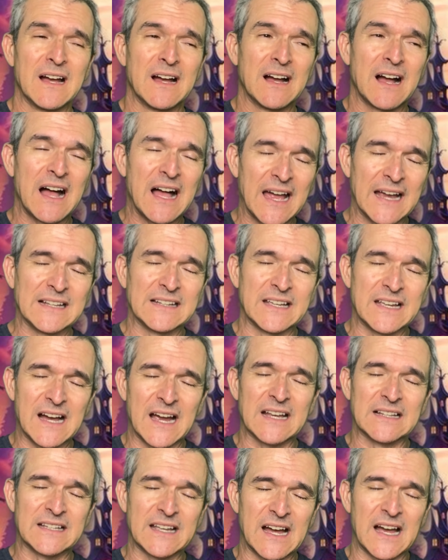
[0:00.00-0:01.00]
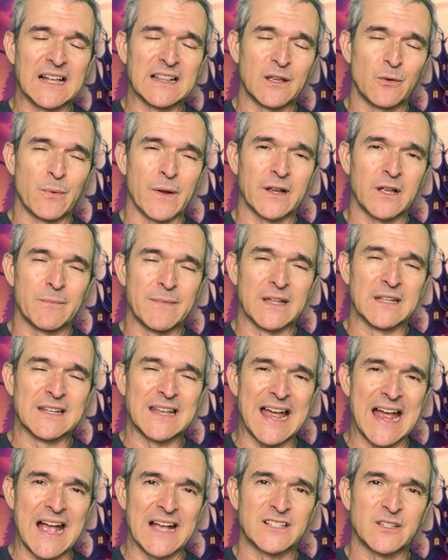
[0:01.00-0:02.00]
Highly, highly, highly recommend
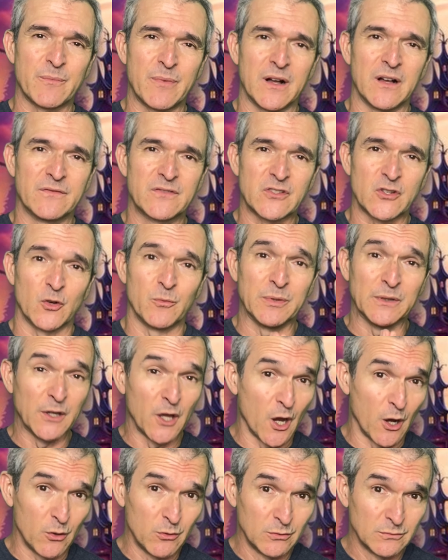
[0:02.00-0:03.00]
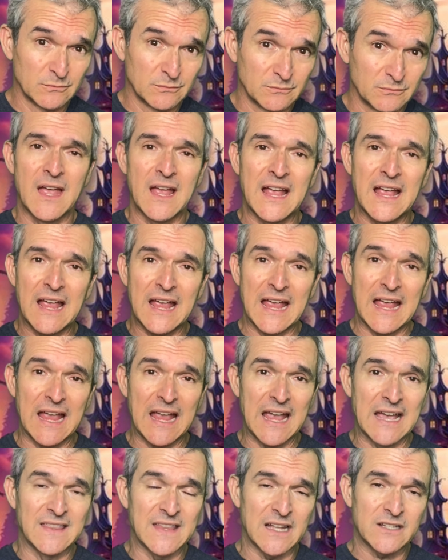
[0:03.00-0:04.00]
As Above, So Below
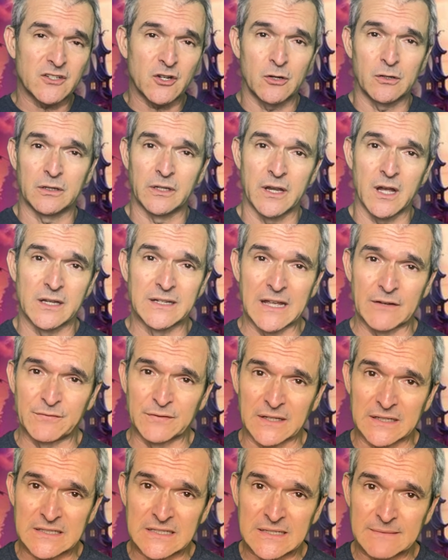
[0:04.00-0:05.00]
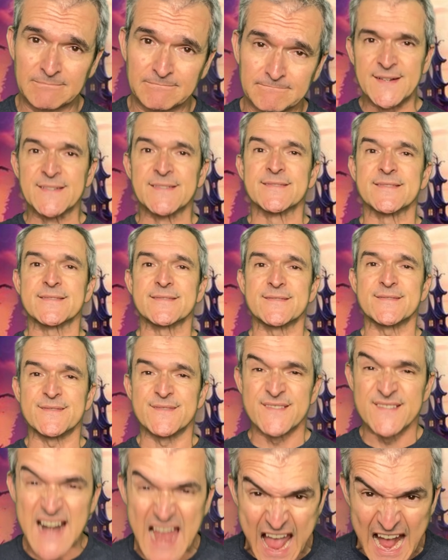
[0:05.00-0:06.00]
and that's currently on Netflix.
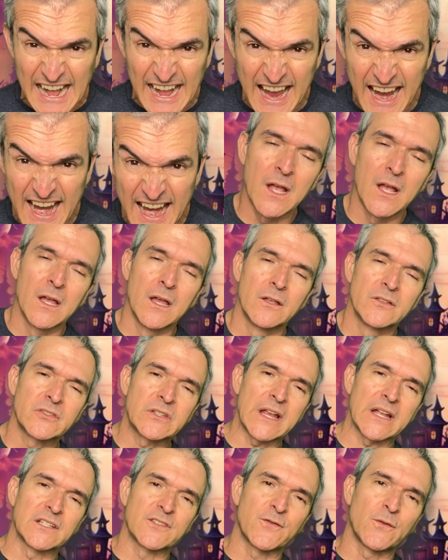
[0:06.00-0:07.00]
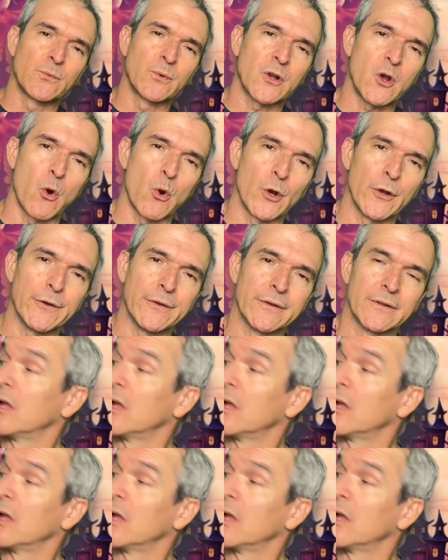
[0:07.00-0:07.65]
REC stands for record.